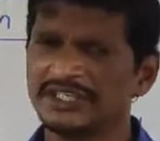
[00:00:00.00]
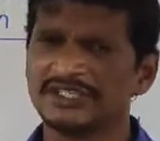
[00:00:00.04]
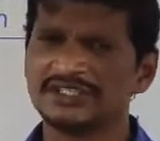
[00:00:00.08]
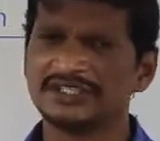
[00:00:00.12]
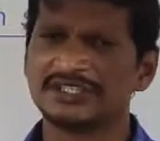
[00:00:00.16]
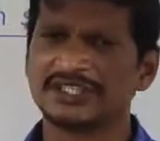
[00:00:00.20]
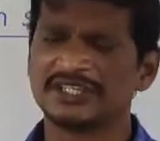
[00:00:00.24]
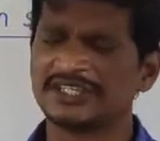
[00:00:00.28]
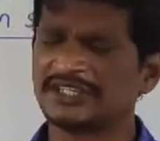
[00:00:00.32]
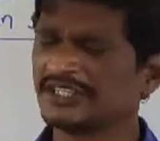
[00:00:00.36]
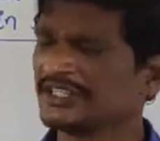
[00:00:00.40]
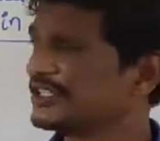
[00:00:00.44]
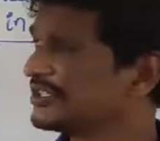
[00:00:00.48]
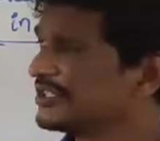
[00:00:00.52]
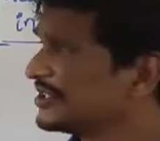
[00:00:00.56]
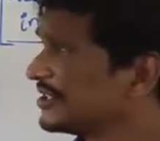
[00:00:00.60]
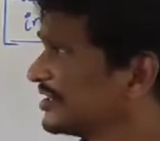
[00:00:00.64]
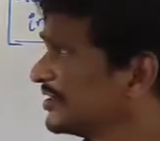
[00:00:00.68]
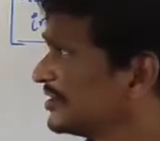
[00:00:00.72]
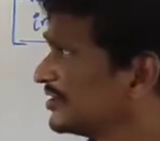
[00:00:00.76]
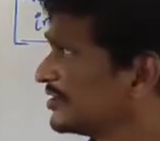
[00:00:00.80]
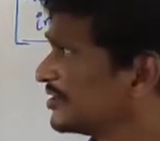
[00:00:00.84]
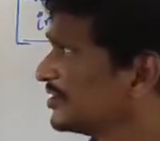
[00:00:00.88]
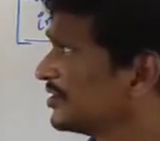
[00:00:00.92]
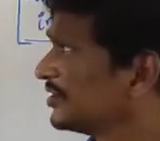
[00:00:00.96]
In certain
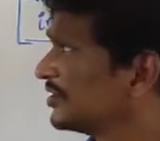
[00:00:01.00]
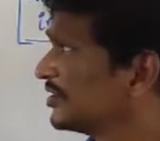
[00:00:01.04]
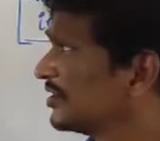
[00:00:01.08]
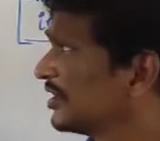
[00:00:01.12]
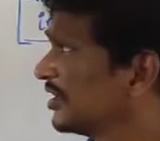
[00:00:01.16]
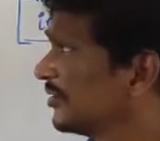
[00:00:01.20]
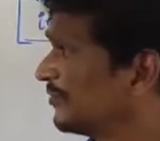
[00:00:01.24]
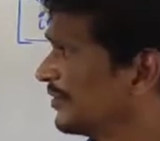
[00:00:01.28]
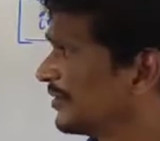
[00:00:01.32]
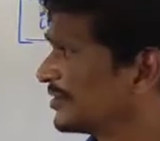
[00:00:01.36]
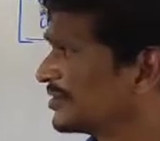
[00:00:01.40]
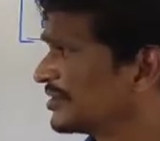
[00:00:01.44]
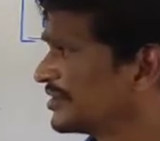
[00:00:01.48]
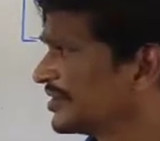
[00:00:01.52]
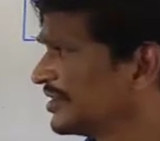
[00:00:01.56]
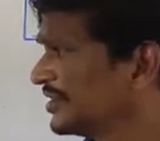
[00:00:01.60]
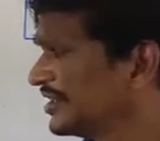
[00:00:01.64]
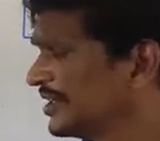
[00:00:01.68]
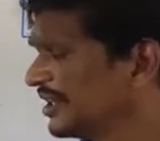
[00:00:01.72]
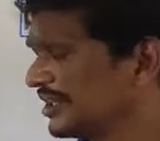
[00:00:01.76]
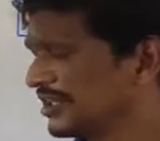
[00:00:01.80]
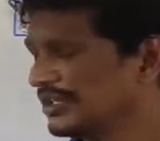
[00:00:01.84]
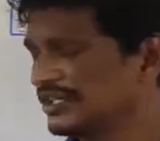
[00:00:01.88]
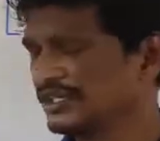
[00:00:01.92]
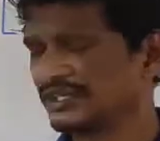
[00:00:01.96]
cases, the
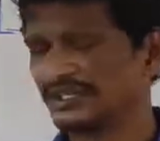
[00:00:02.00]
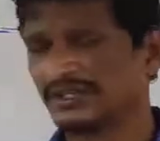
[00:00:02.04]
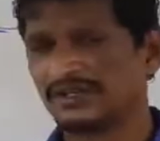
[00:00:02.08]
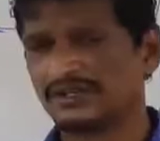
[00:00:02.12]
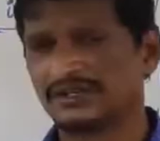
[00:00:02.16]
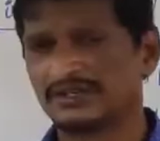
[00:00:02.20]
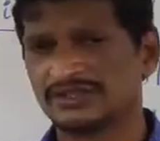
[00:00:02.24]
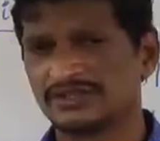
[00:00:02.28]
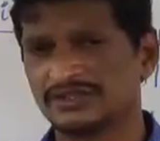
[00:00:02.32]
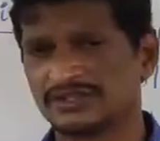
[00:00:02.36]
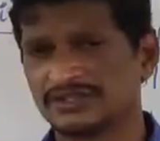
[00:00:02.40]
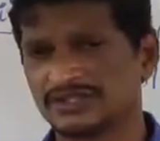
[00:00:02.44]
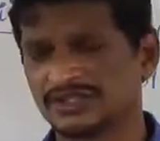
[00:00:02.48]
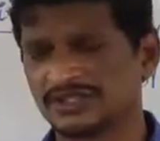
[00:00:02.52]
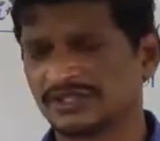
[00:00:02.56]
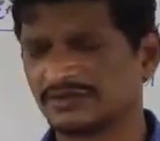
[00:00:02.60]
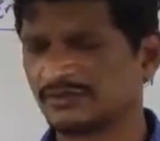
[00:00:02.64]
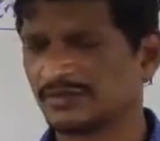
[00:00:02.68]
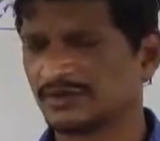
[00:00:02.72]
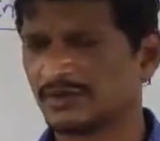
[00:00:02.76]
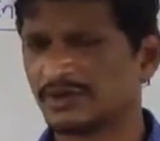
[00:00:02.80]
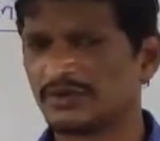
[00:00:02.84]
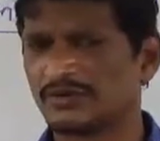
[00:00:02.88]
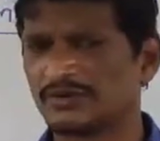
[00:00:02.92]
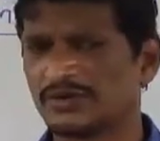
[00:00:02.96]
Vaccinia causes the
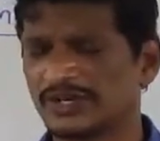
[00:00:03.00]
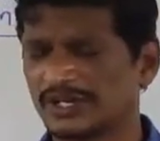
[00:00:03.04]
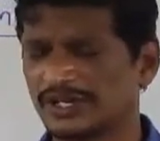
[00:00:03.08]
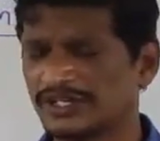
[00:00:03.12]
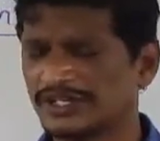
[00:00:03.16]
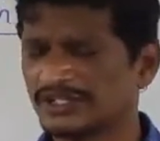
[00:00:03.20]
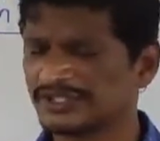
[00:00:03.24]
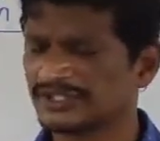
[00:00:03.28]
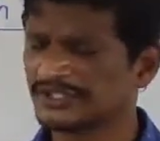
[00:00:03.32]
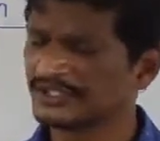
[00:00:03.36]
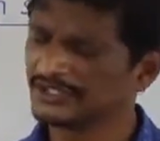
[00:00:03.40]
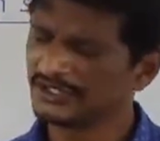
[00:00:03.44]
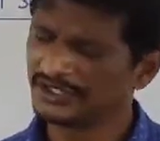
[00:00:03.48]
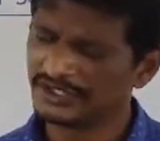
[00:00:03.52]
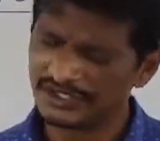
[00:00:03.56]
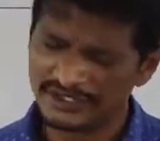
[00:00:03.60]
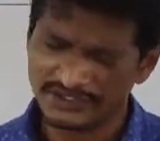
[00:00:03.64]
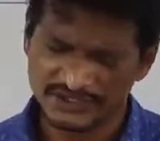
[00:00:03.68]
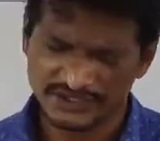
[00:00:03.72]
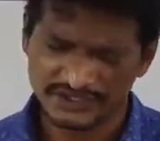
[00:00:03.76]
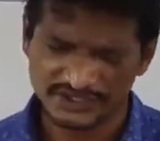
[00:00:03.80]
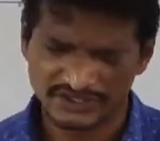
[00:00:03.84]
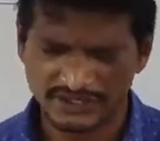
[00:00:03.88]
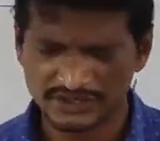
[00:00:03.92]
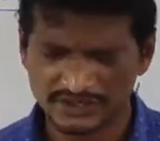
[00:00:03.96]
brown rust
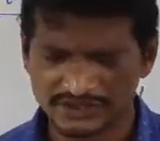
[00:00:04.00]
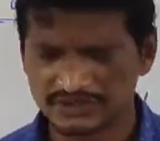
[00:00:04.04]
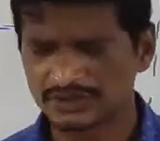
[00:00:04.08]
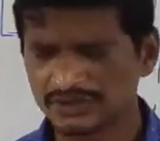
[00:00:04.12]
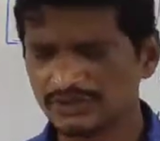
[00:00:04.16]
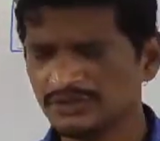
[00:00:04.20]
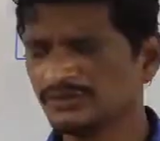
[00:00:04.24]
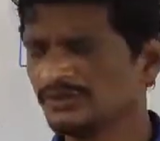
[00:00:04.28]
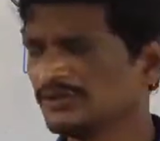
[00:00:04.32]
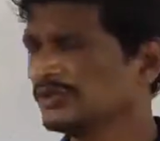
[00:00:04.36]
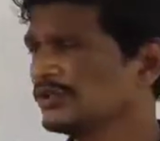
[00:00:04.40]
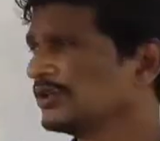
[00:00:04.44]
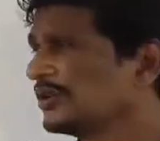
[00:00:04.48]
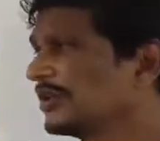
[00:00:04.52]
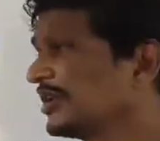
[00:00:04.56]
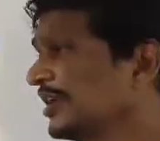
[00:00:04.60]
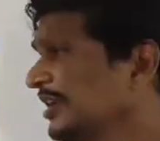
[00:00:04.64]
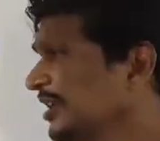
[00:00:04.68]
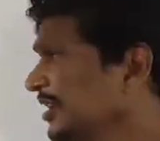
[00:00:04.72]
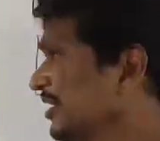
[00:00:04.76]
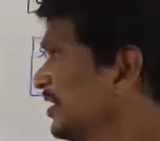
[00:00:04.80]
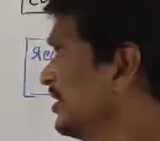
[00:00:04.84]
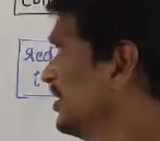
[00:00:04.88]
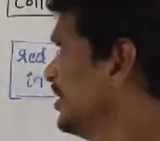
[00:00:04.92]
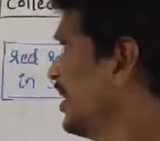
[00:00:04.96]
disease also,
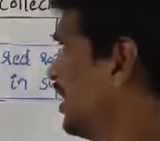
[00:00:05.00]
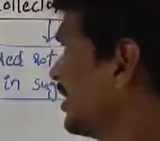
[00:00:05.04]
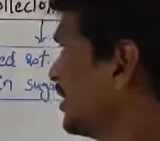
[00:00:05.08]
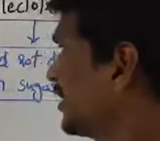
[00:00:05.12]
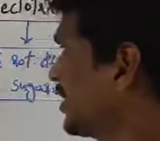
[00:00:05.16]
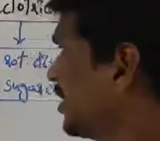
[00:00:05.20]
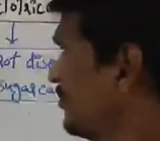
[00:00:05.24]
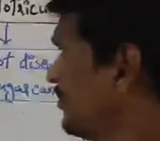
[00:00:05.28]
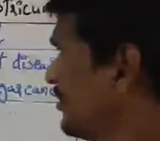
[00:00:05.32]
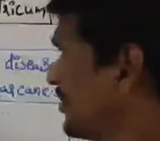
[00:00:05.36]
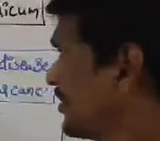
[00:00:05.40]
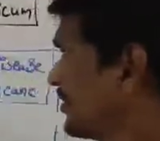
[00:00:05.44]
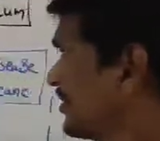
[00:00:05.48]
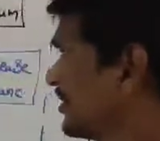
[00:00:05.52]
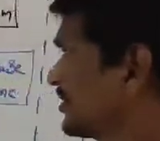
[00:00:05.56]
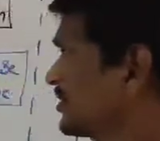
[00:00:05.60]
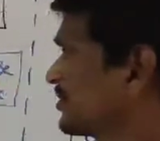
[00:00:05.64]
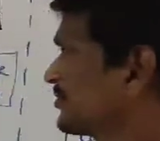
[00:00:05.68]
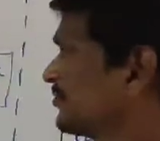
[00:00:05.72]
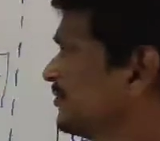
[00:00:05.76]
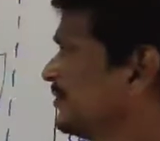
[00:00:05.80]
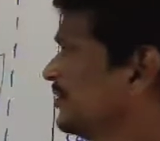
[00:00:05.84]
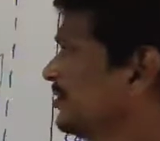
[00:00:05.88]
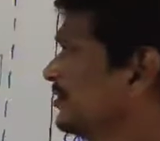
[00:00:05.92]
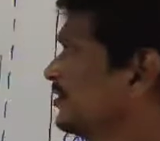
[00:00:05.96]
right? And coming to the
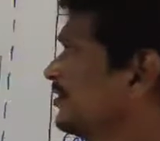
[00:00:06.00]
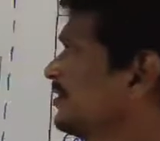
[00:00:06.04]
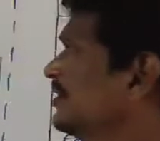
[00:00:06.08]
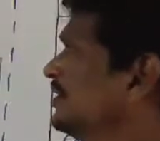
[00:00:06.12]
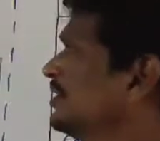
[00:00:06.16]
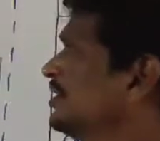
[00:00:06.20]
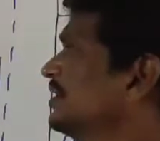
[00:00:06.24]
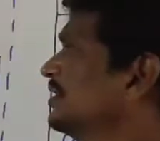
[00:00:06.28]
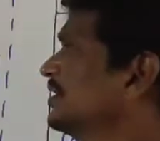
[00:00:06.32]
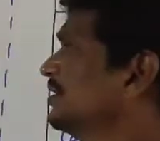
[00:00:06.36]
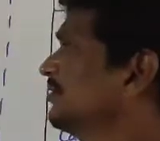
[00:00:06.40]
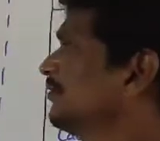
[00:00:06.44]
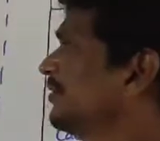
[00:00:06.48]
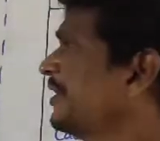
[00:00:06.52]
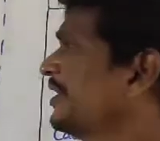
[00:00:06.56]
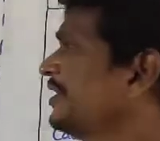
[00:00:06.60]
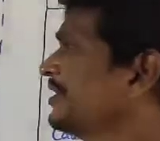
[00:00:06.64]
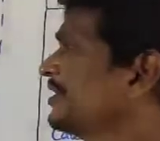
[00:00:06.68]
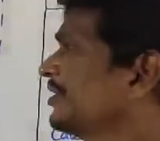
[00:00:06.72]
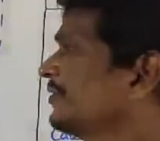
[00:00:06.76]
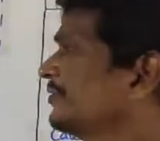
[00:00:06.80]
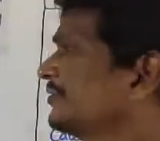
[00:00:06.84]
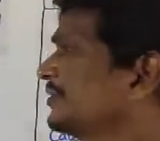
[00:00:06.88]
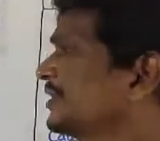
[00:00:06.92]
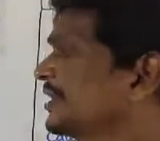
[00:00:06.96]
next one,
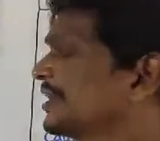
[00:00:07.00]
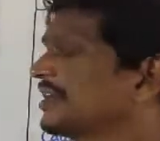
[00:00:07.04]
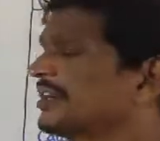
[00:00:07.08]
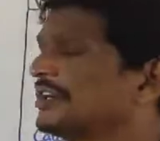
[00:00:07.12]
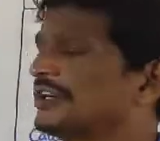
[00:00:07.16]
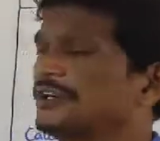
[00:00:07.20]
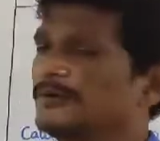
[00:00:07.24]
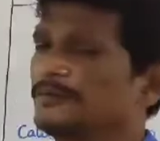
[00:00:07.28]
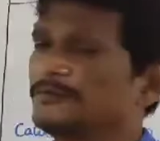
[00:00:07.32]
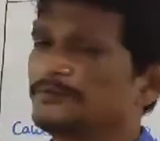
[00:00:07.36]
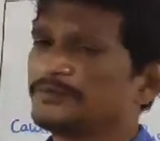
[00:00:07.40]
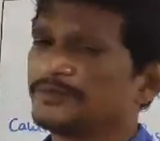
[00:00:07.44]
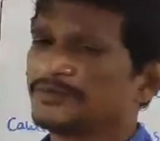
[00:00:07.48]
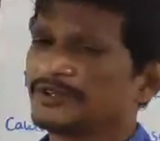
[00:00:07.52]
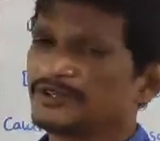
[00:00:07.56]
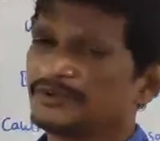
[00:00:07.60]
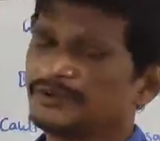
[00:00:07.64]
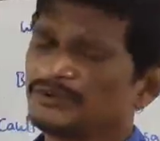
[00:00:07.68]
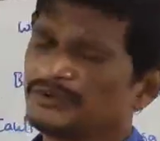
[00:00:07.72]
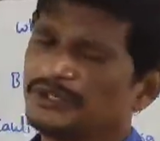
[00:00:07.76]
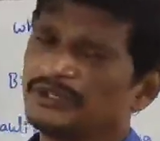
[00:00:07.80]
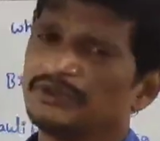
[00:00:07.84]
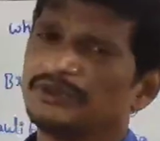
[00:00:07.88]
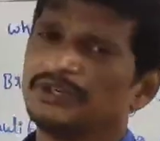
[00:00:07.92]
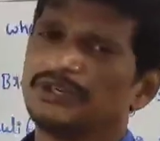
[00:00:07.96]
Phytophthora.
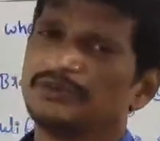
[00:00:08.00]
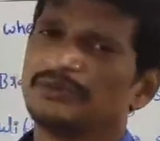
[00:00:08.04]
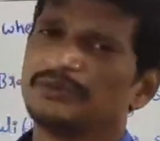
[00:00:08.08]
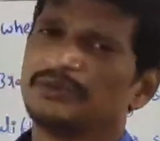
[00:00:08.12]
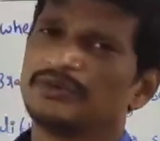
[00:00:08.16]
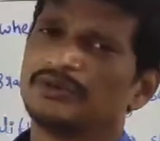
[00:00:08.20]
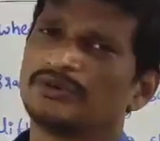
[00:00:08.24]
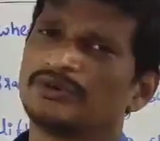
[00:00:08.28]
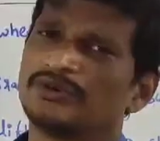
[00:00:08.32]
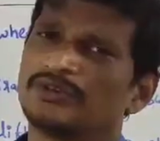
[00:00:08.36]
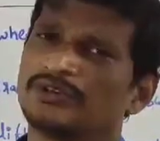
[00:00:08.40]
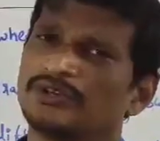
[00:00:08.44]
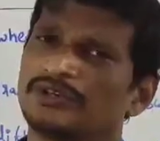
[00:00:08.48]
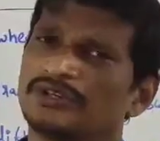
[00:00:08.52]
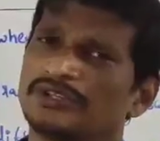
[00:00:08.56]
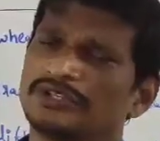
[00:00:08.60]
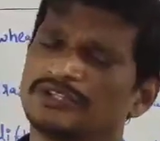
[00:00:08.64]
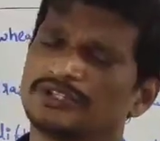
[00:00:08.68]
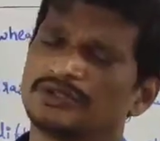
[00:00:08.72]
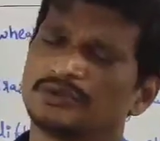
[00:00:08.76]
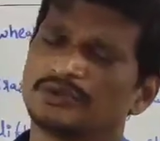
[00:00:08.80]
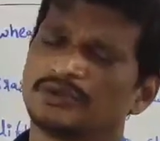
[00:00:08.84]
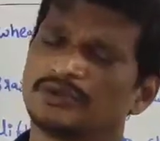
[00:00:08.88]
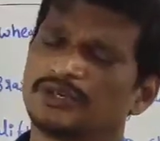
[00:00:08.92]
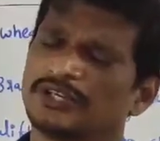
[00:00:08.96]
We know about
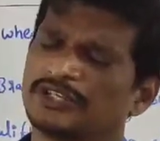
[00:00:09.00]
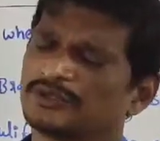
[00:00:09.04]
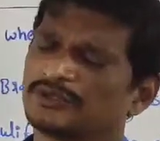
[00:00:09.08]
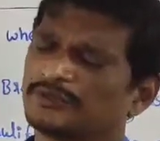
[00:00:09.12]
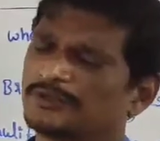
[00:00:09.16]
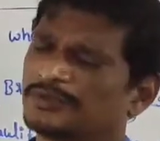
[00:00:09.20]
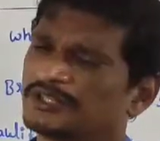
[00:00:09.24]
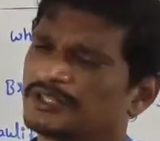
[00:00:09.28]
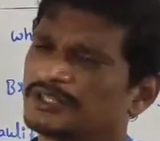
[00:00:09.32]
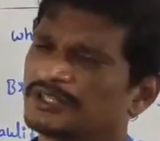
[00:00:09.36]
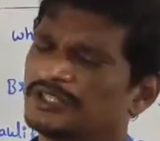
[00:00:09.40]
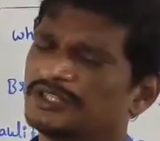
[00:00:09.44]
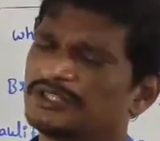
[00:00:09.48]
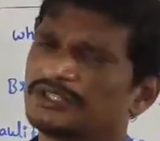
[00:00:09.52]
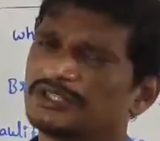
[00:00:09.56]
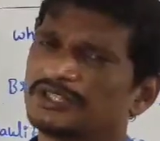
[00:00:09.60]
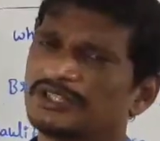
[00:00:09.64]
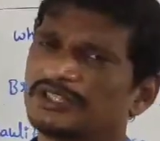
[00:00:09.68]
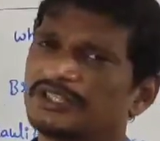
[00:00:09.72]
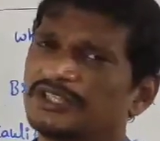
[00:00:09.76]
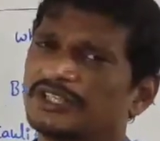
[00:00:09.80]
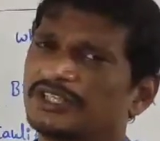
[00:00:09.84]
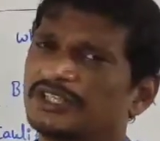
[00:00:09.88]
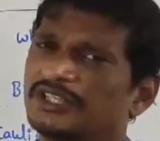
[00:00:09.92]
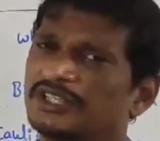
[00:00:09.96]
this one, especially
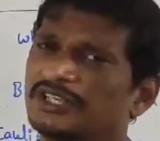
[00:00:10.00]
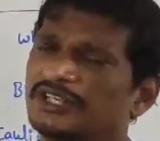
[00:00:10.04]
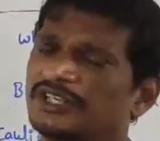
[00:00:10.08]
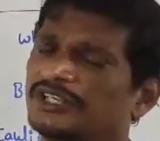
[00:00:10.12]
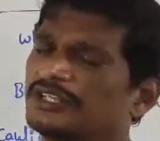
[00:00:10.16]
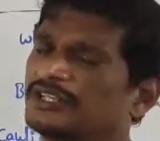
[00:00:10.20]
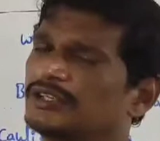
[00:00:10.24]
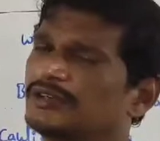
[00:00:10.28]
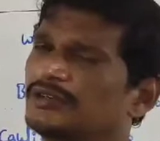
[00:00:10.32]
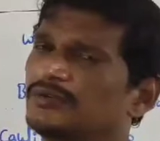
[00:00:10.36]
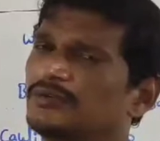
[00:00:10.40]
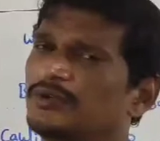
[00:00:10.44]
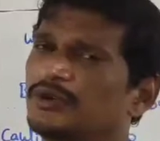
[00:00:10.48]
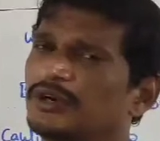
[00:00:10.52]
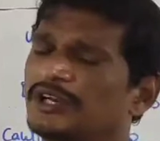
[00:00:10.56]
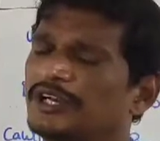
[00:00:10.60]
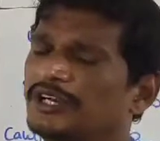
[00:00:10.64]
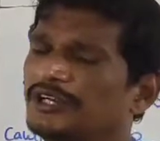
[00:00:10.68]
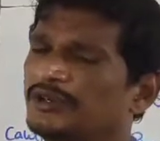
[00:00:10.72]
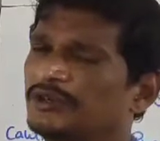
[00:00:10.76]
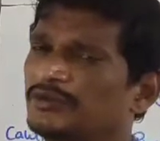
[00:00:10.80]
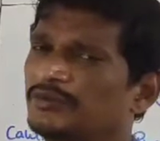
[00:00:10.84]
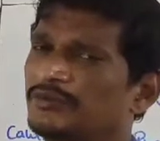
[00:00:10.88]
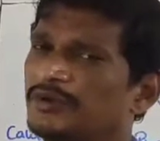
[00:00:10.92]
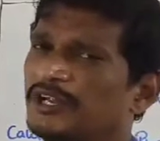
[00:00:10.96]
seen in that
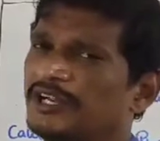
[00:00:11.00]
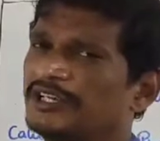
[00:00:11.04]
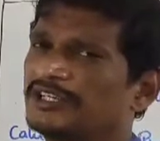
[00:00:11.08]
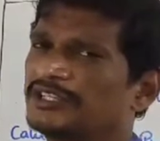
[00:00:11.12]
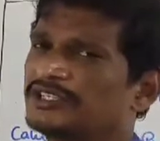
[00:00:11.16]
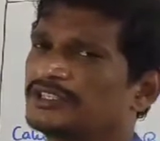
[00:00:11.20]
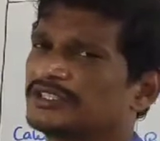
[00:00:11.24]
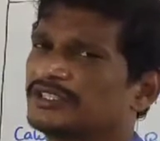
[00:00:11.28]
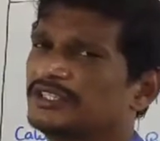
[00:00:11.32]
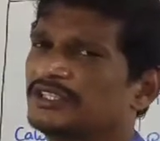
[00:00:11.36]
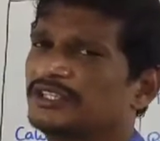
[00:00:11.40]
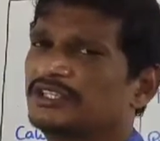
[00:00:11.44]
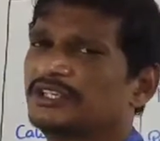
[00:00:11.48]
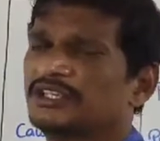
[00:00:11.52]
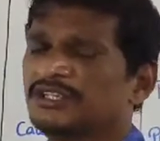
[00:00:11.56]
potato plants.